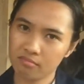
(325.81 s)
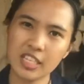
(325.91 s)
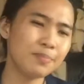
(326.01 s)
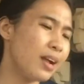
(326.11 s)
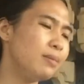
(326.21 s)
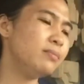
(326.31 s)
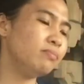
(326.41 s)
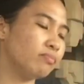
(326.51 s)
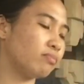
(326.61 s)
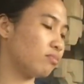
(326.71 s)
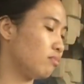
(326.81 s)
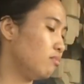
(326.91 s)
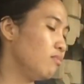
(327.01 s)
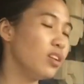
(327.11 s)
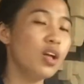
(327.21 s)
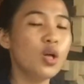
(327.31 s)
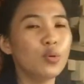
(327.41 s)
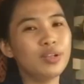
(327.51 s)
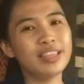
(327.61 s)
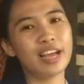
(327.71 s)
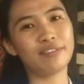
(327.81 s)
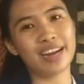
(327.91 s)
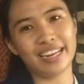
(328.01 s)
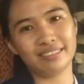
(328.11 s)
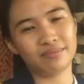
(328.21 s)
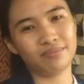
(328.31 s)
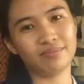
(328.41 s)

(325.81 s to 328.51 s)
this problem will never end.